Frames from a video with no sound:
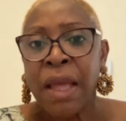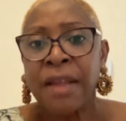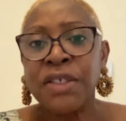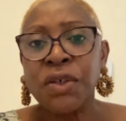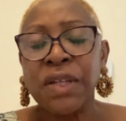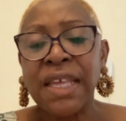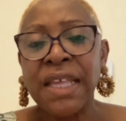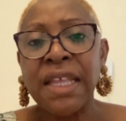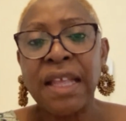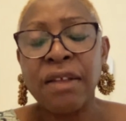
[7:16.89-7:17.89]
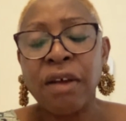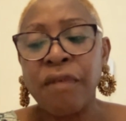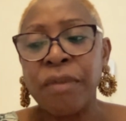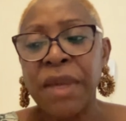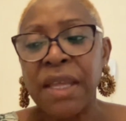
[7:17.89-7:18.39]
And so the Canadian
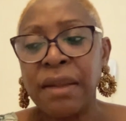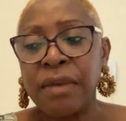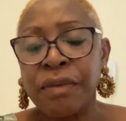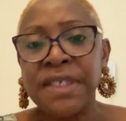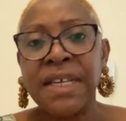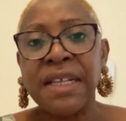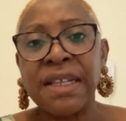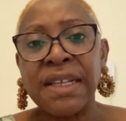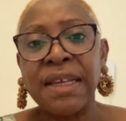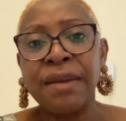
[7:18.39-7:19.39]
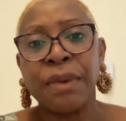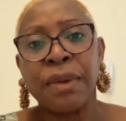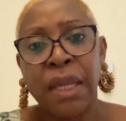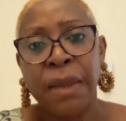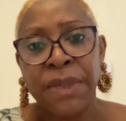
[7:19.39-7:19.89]
government recently
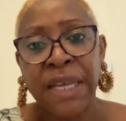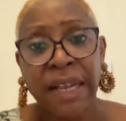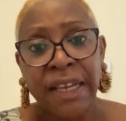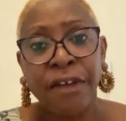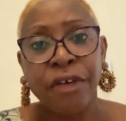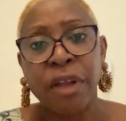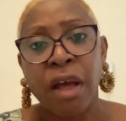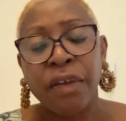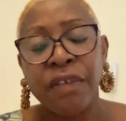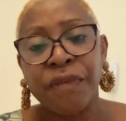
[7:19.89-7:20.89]
declared August